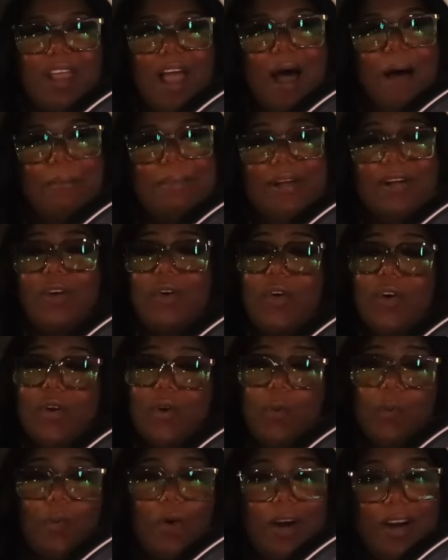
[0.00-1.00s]
I've been going
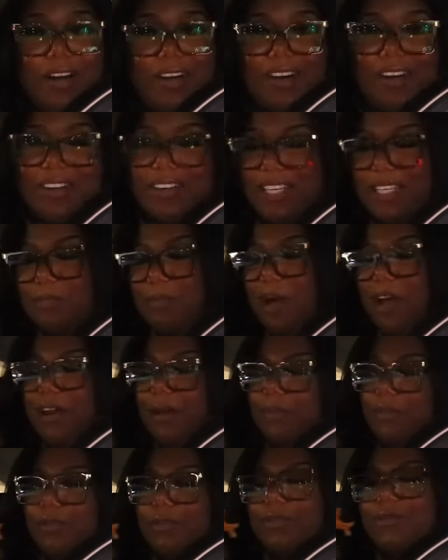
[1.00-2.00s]
to work on these
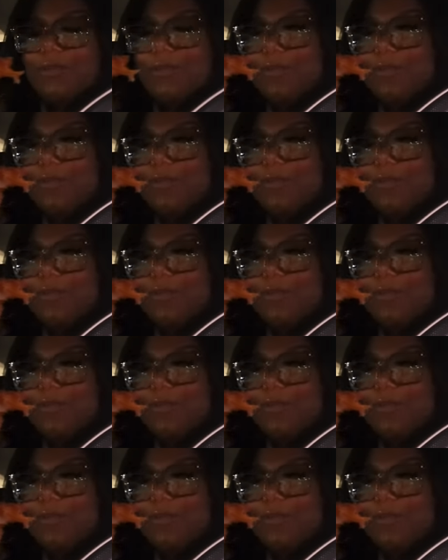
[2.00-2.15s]
pineapples.